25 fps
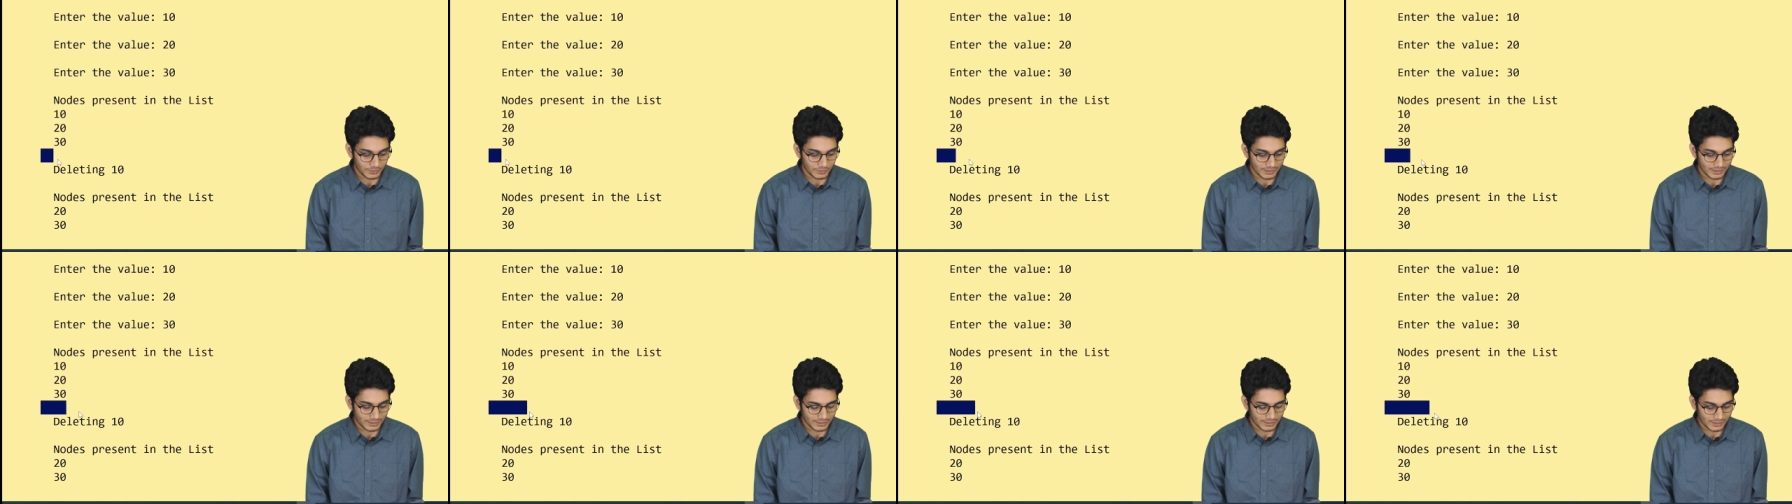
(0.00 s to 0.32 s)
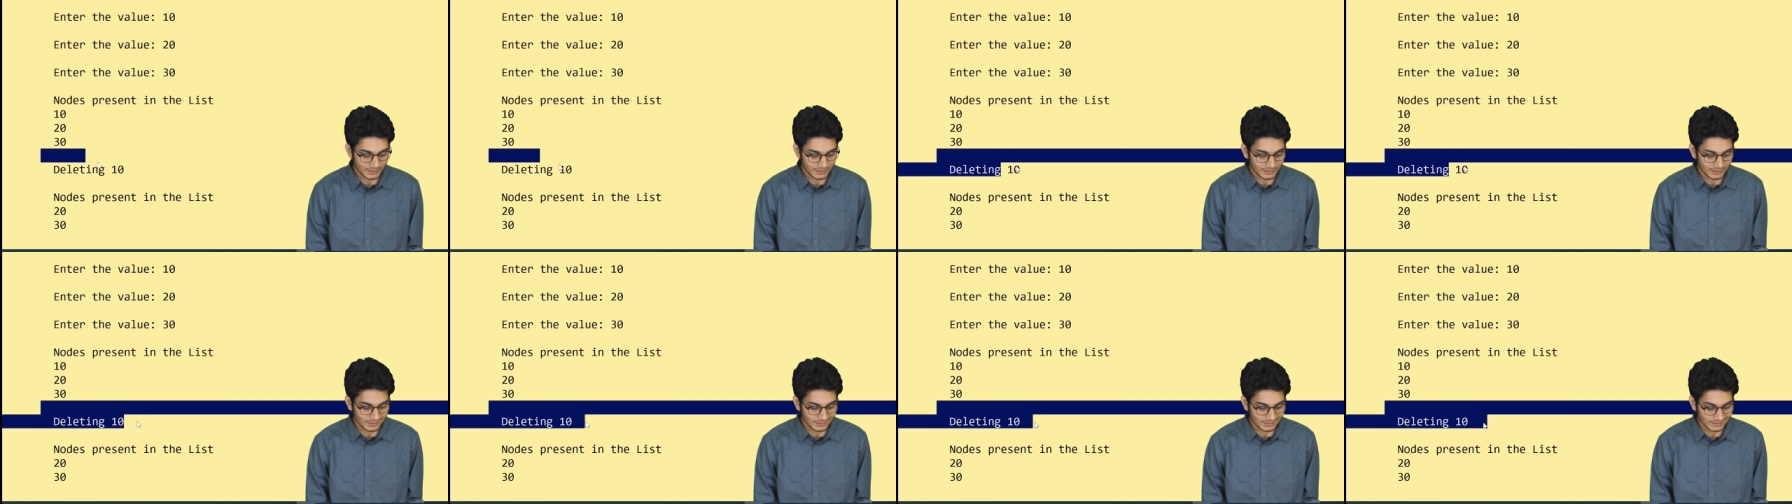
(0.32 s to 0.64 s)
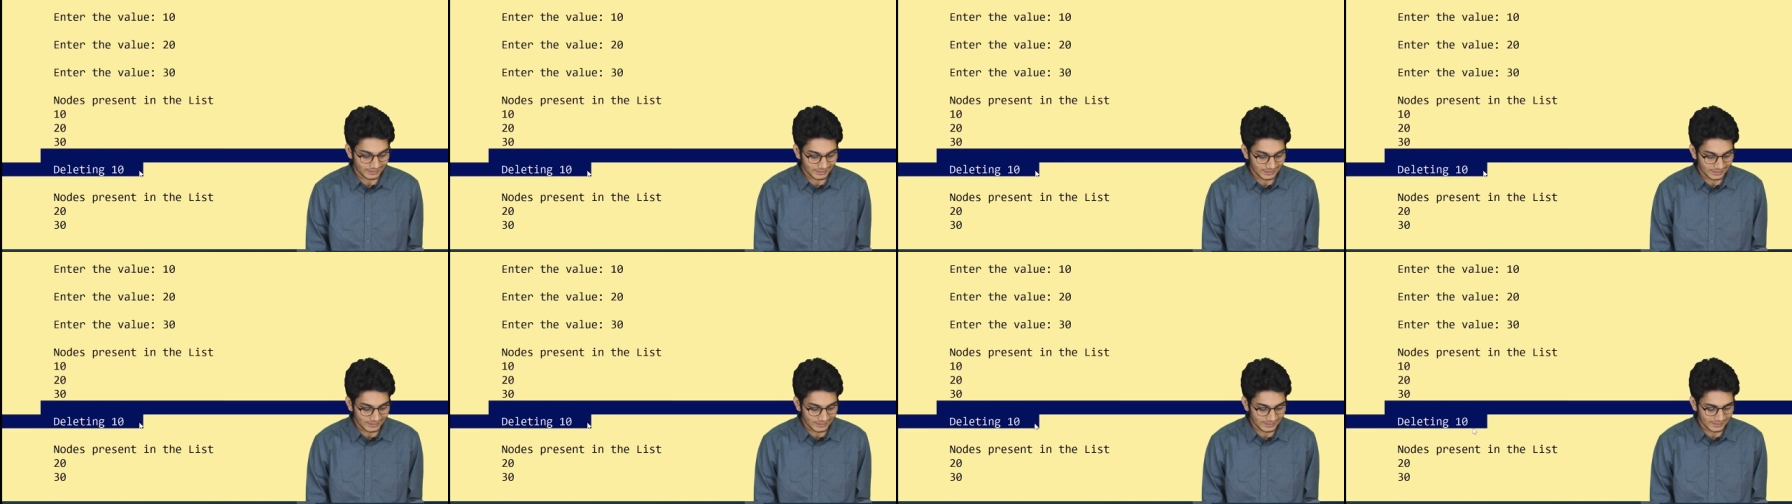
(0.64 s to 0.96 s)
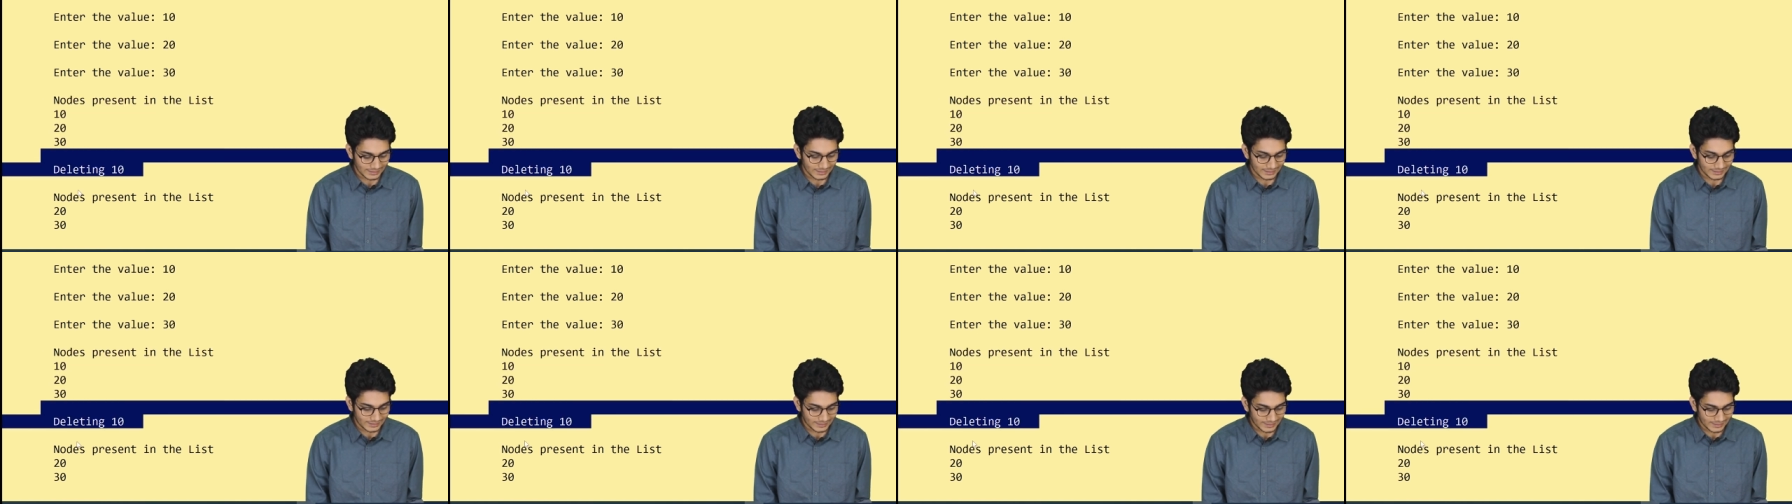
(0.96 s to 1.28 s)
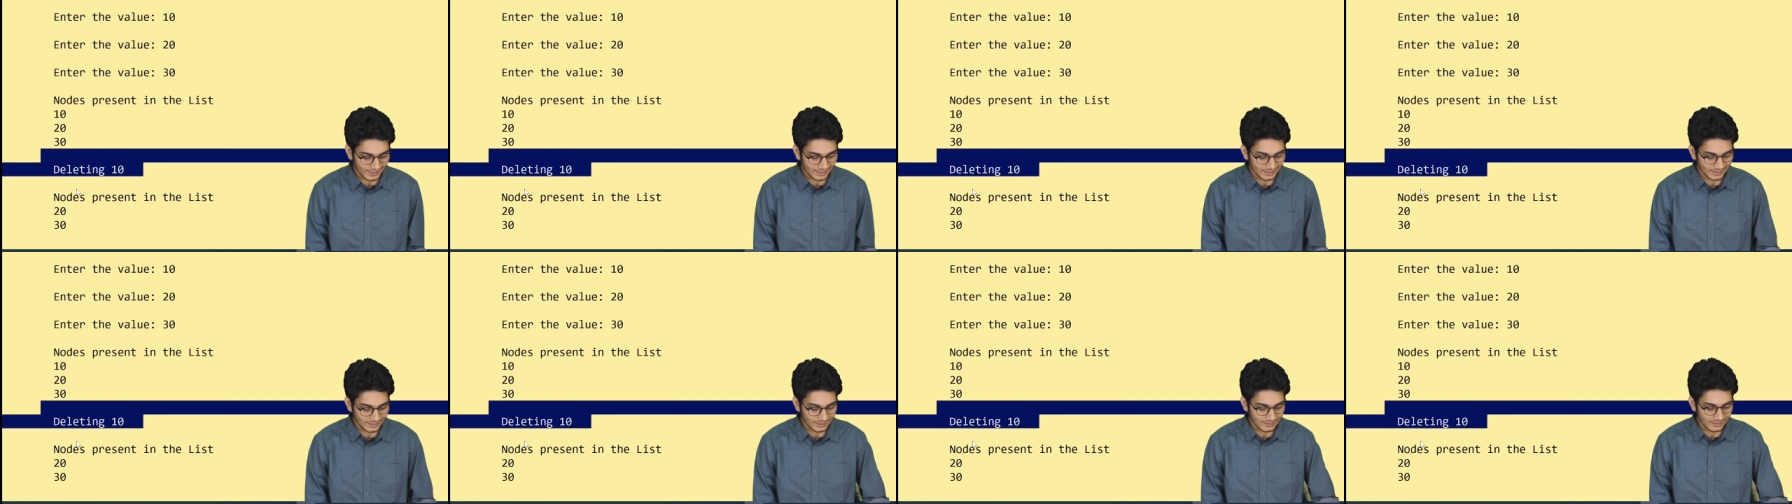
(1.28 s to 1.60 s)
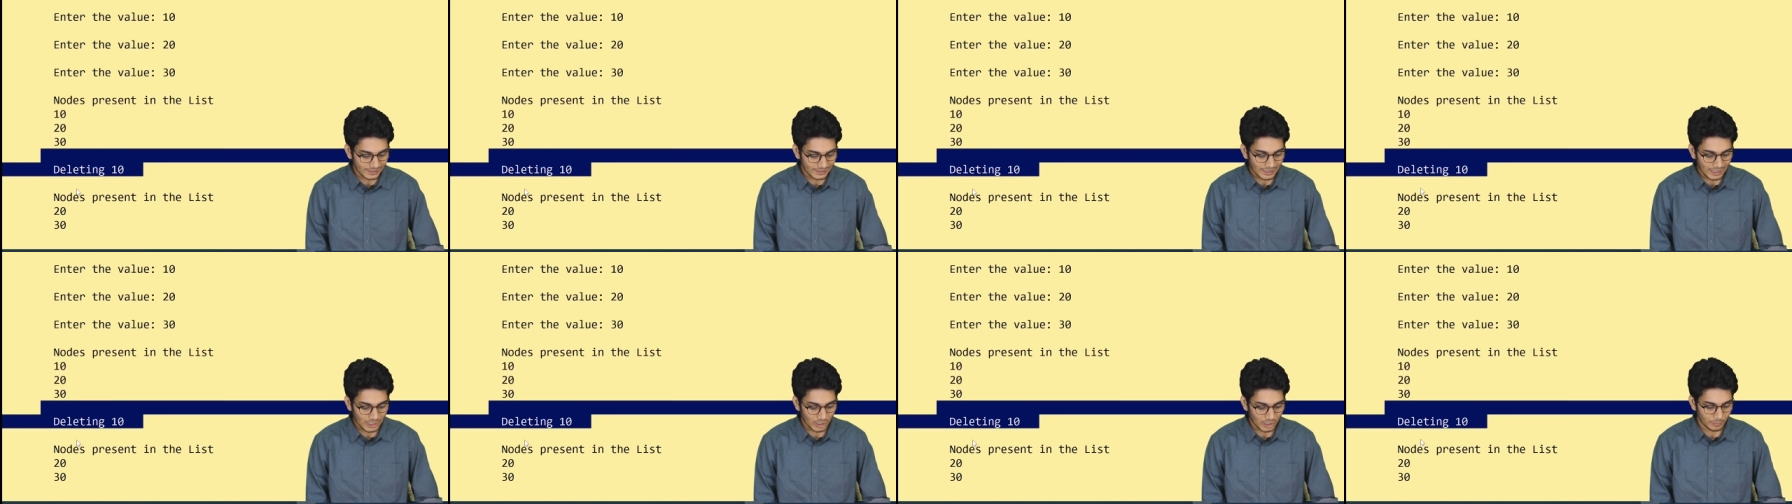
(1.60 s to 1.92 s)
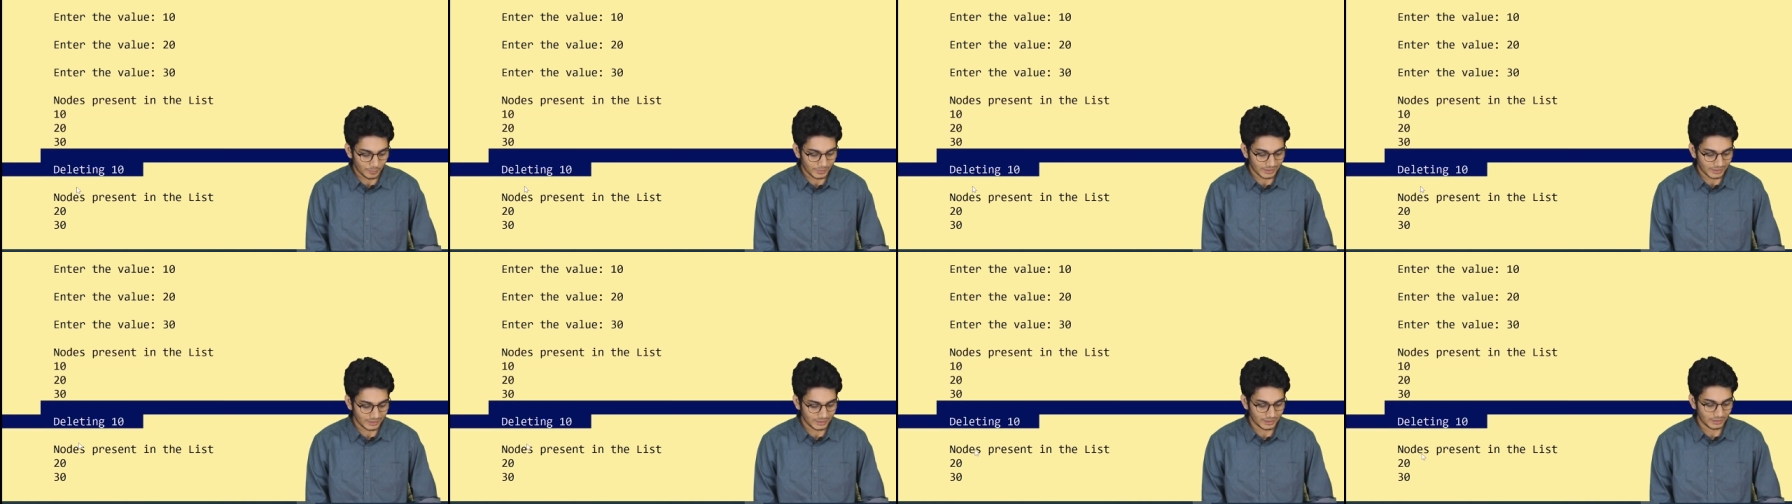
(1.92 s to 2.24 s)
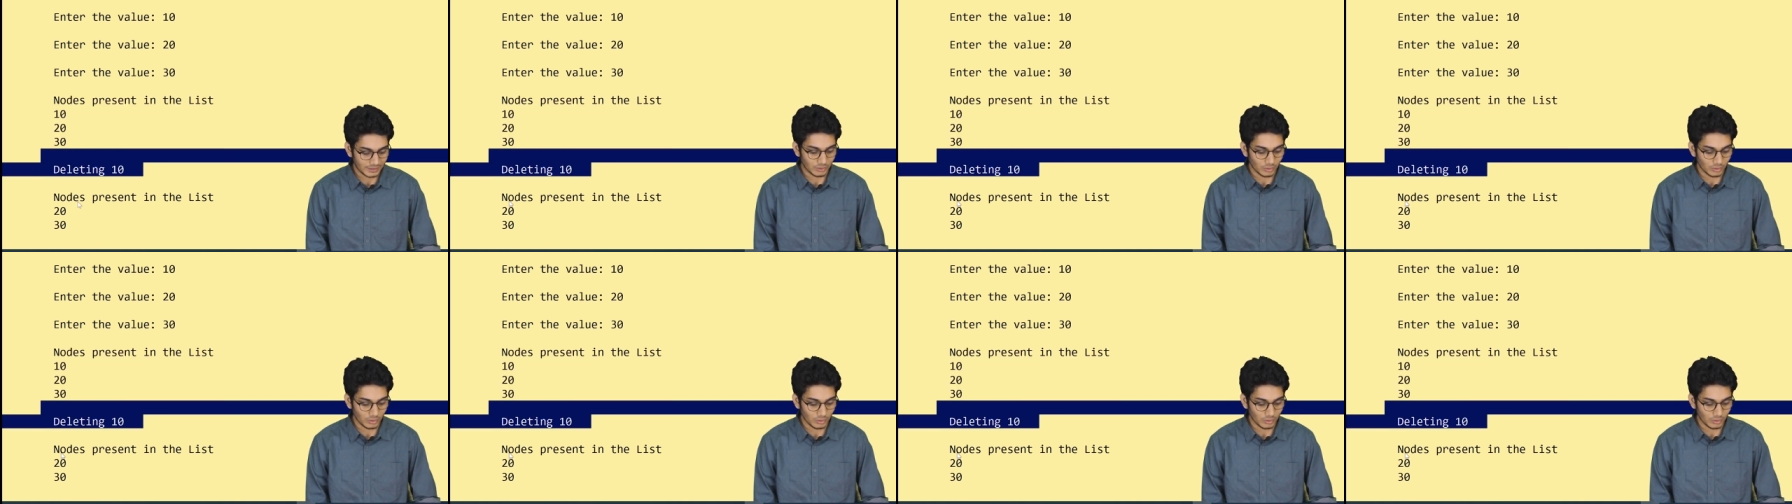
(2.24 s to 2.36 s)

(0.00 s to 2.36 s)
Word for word: are deleting 10 how many